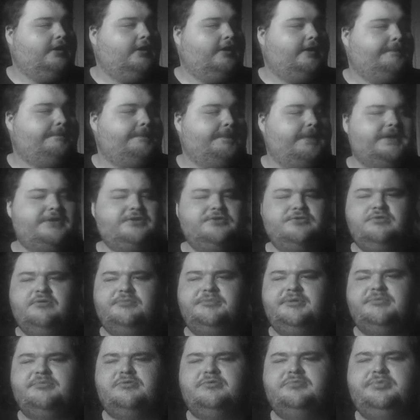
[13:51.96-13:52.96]
Um, I do
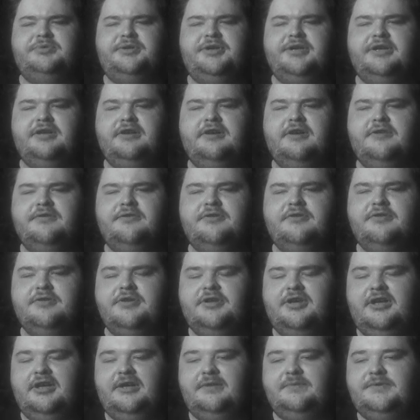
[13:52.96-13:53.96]
remember playing other
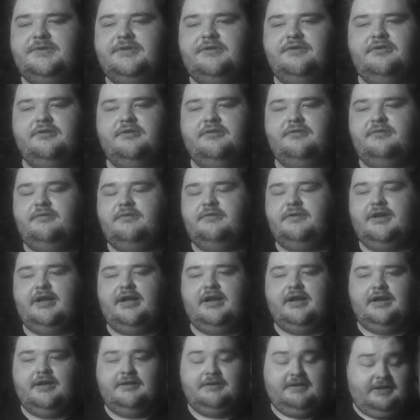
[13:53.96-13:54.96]
games, you know.
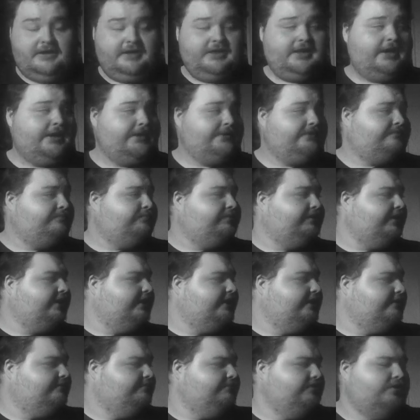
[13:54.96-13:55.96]
I, I, I have
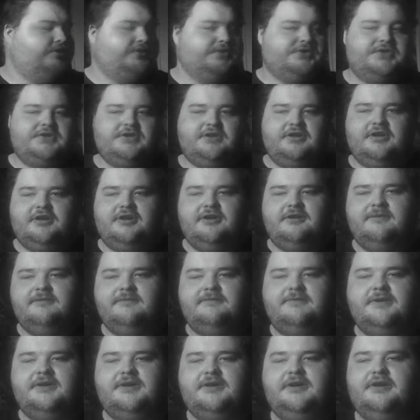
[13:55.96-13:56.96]
played most
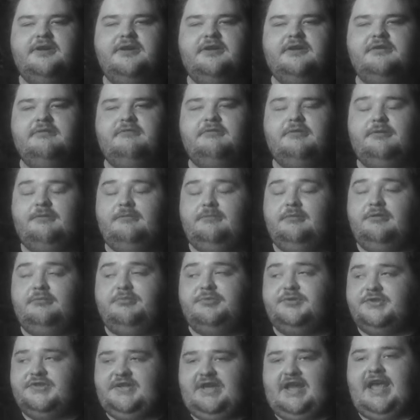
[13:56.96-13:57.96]
of, uh, well,
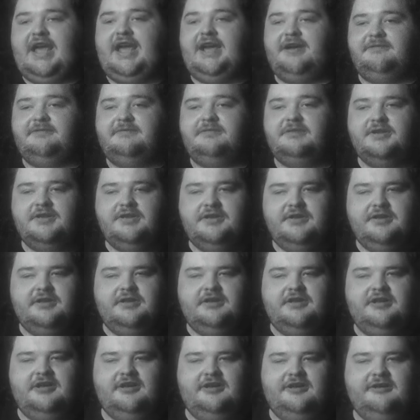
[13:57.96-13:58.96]
almost
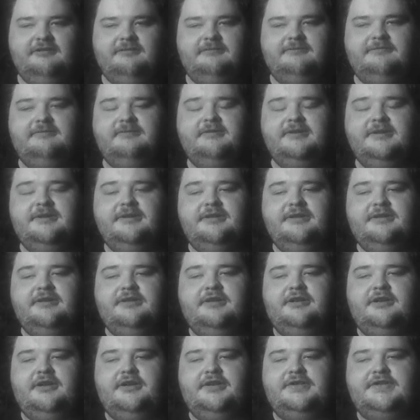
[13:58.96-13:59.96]
half of
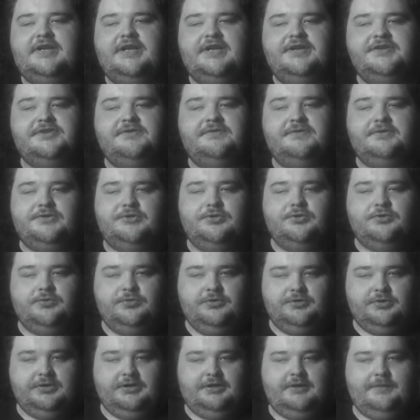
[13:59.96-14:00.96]
uh, Tales of the
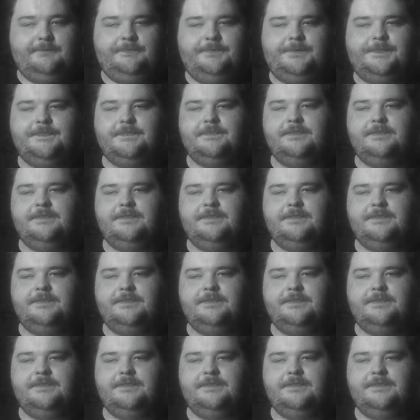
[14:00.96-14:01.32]
Tohunga.